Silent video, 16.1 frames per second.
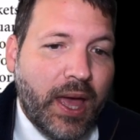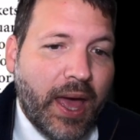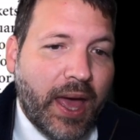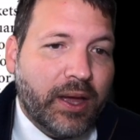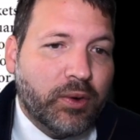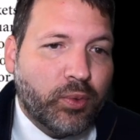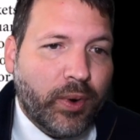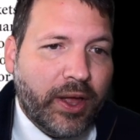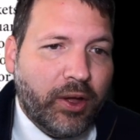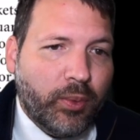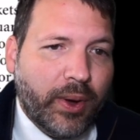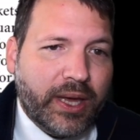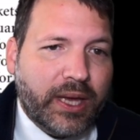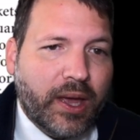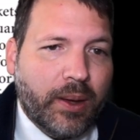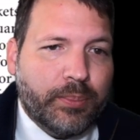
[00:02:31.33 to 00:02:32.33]
A
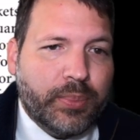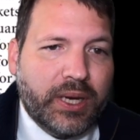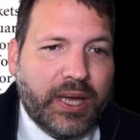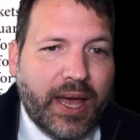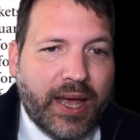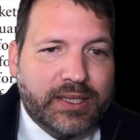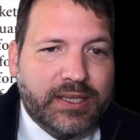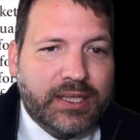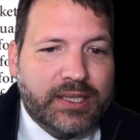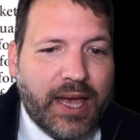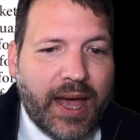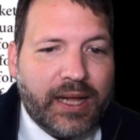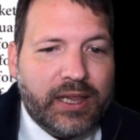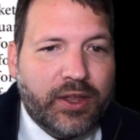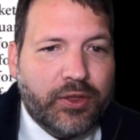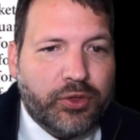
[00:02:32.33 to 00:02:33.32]
railway company has
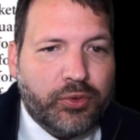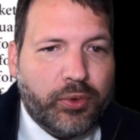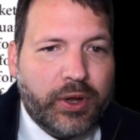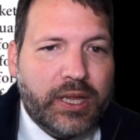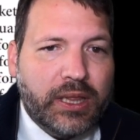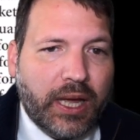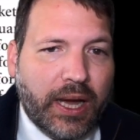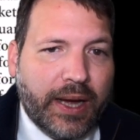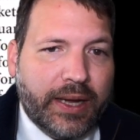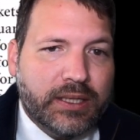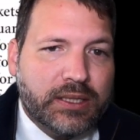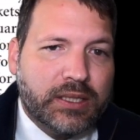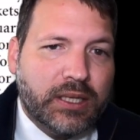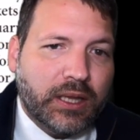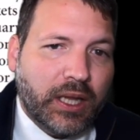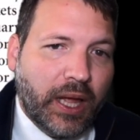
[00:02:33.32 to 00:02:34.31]
exactly three
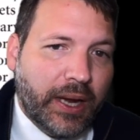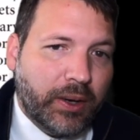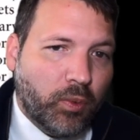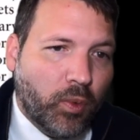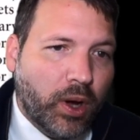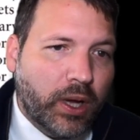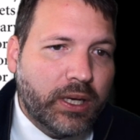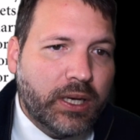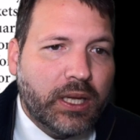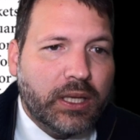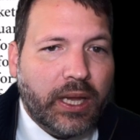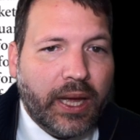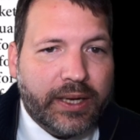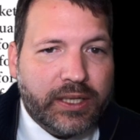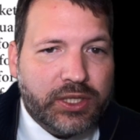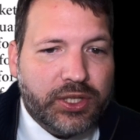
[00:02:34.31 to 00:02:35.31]
lines line 1,
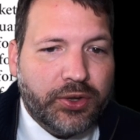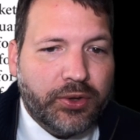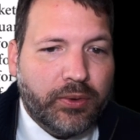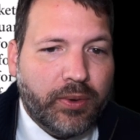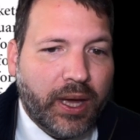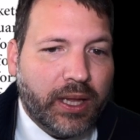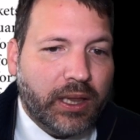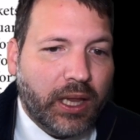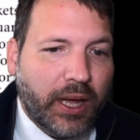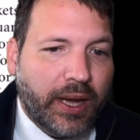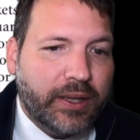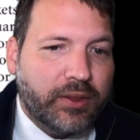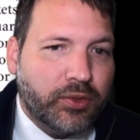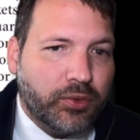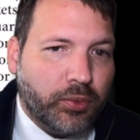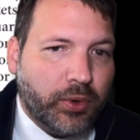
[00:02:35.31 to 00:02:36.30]
line 2, and
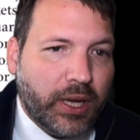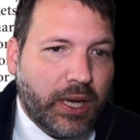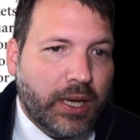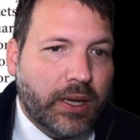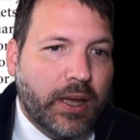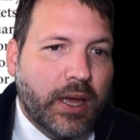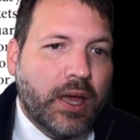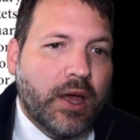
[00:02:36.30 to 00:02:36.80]
line 3.